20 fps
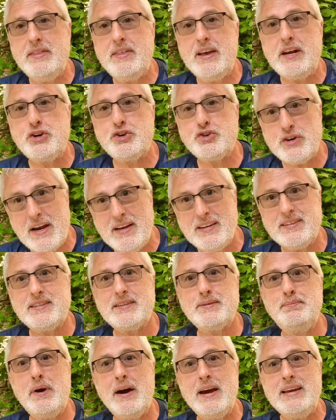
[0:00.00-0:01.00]
They
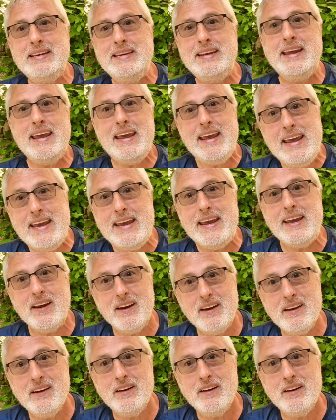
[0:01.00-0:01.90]
dressed my knee.